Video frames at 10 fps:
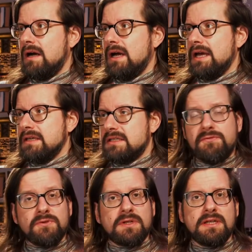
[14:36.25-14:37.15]
And I
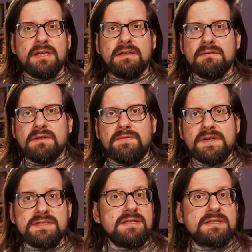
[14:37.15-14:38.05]
definitely, if I
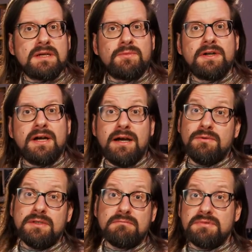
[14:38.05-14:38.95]
see it somewhere, I
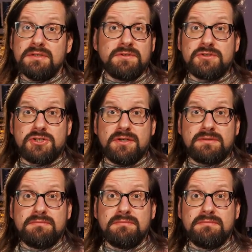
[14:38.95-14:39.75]
will give it a shot.